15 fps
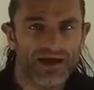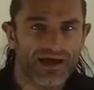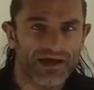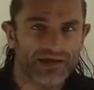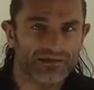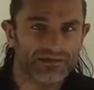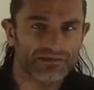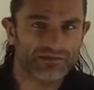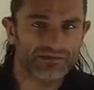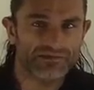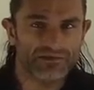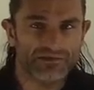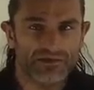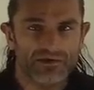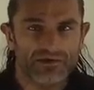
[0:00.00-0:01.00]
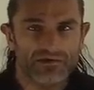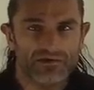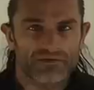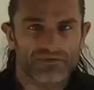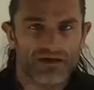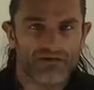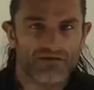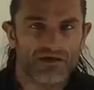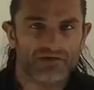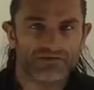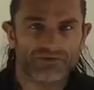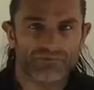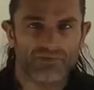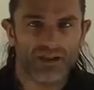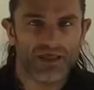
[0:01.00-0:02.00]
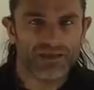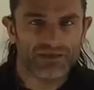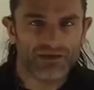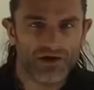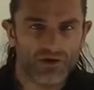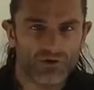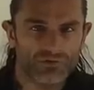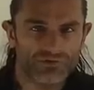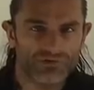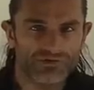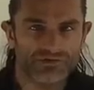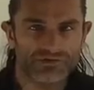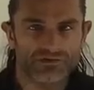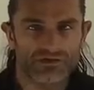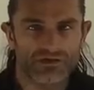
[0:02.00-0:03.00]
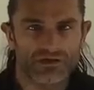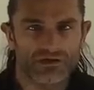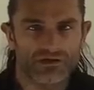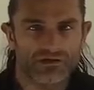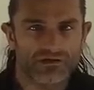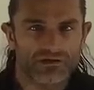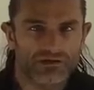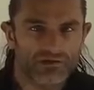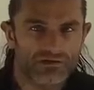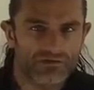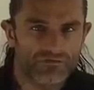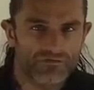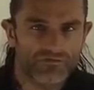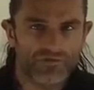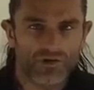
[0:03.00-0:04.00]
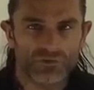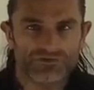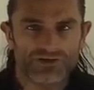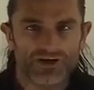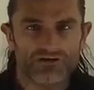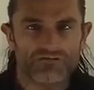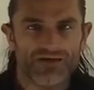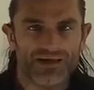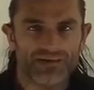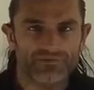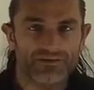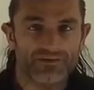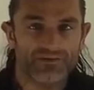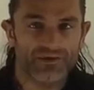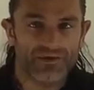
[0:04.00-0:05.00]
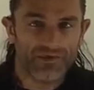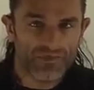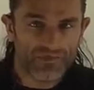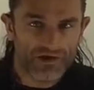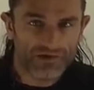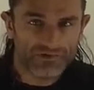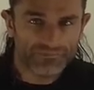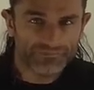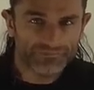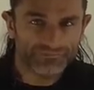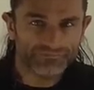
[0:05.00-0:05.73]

And there are some light codes floating around in the ether